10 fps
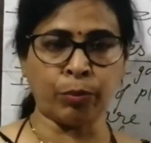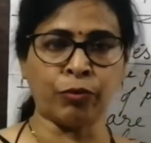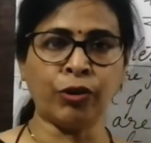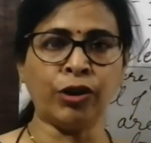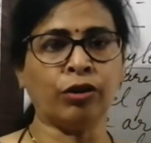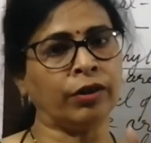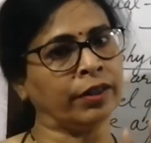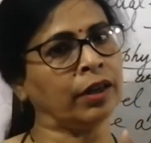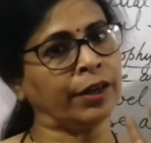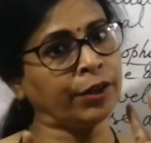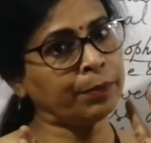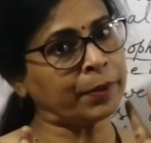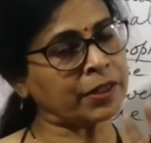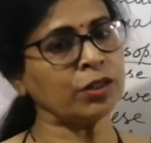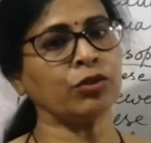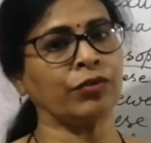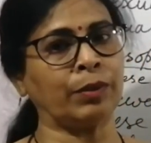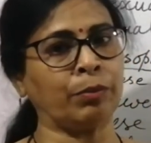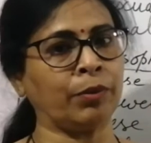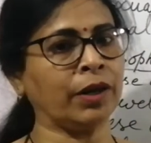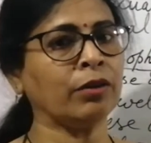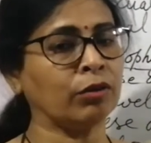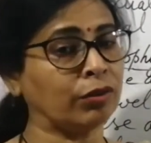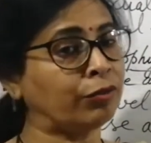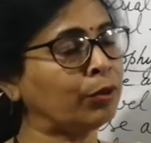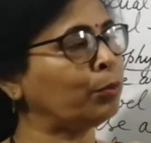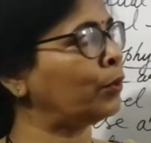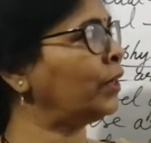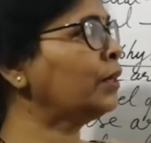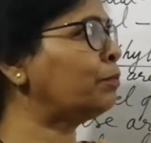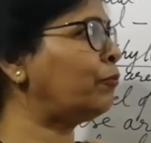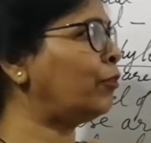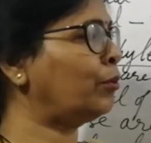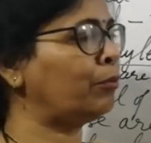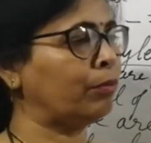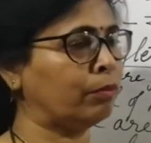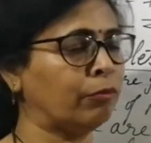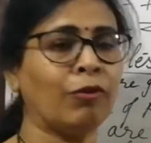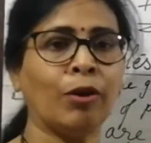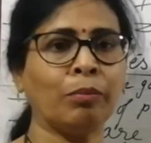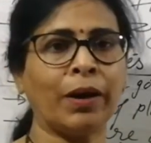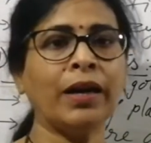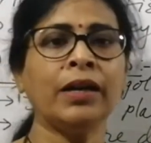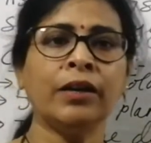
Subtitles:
food, on 80% of the product or the food product formed by